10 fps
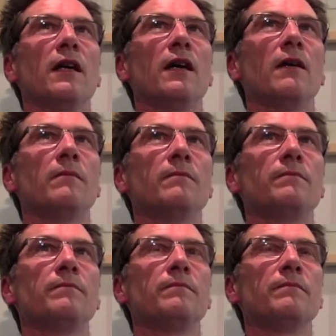Mm.
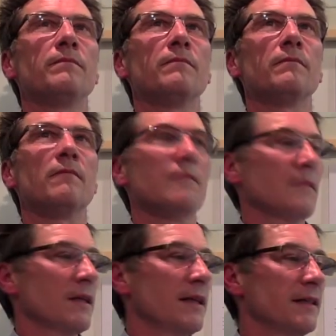
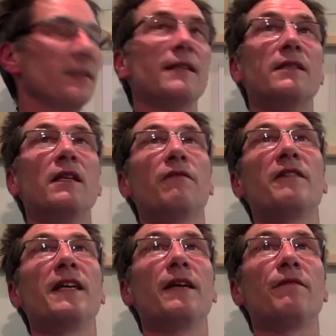There's enough
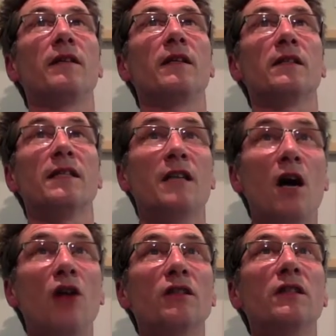give in this. It's
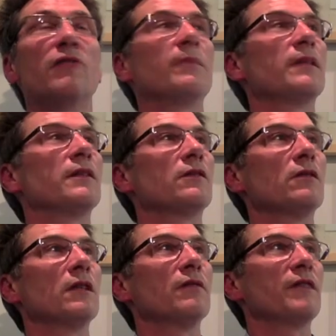hard enough, but it's got
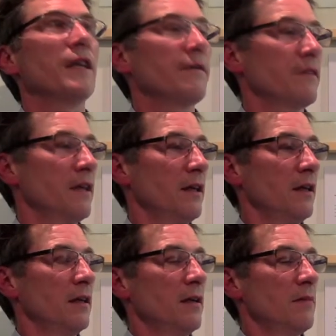enough give.
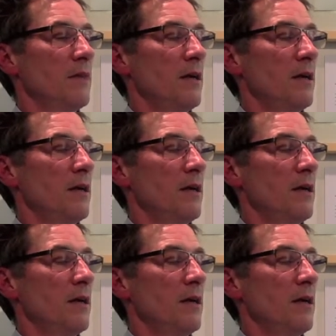Mm.